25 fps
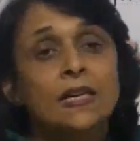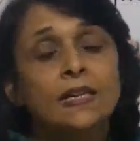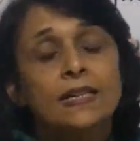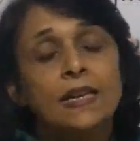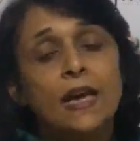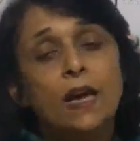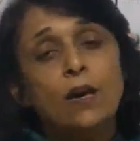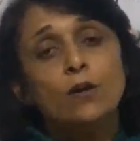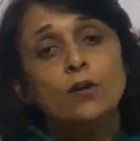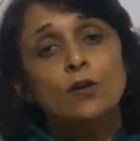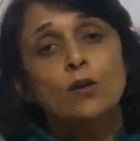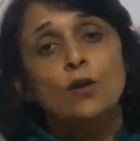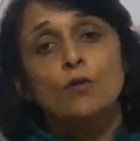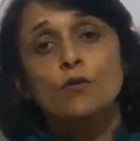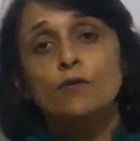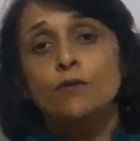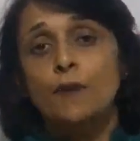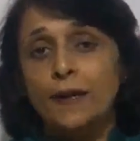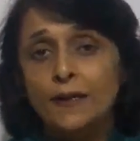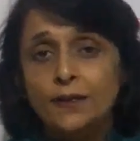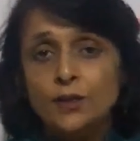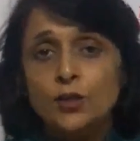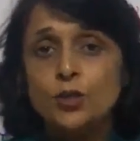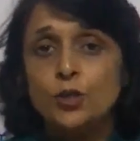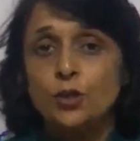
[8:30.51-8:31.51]
Now,
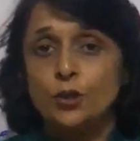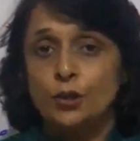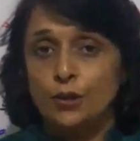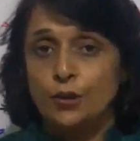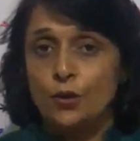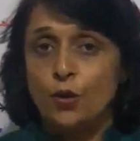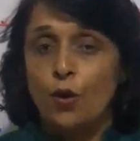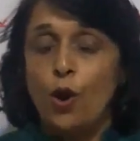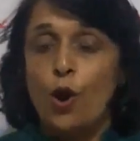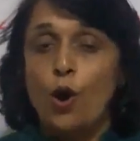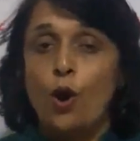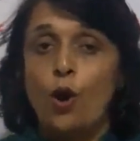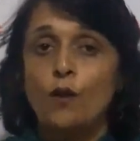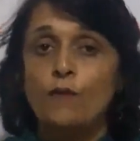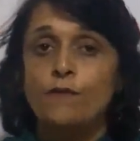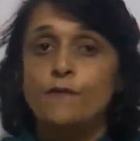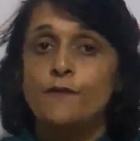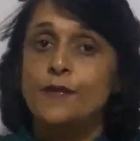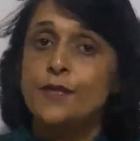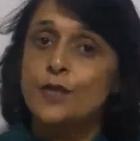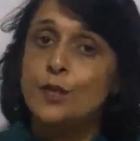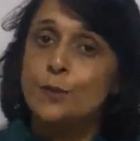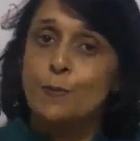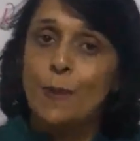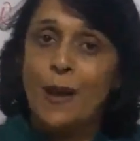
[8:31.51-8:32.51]
function of
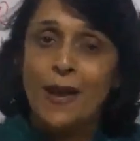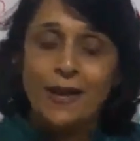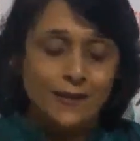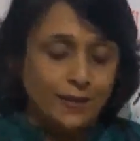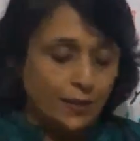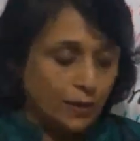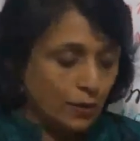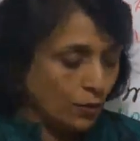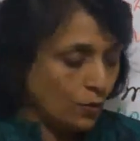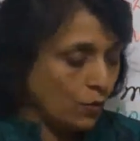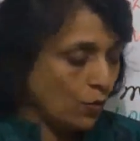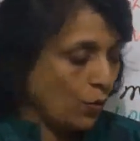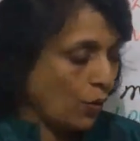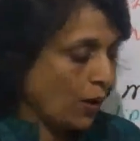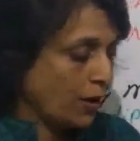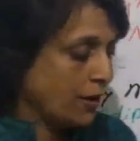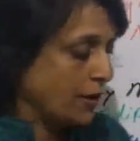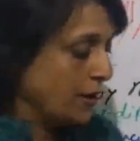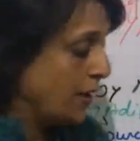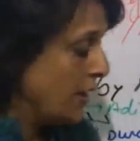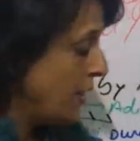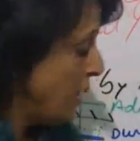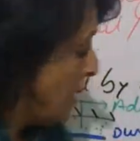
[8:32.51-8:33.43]
spinal cord.